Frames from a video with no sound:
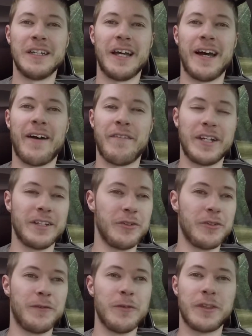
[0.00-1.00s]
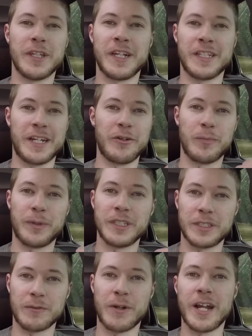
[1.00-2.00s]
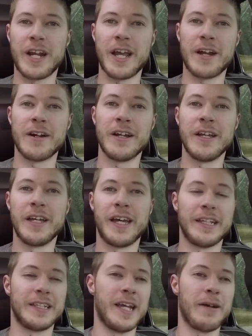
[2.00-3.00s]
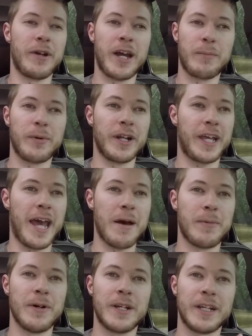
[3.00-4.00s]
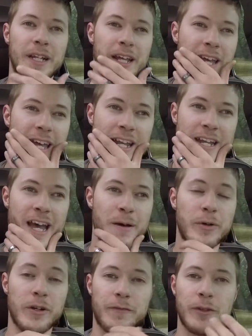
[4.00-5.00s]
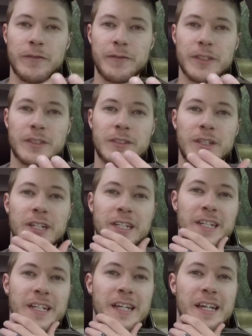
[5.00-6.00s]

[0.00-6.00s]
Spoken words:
I've had to do a few things, had to replace the radiator, and today we got to put a cap on it, and put a fuel filter on it.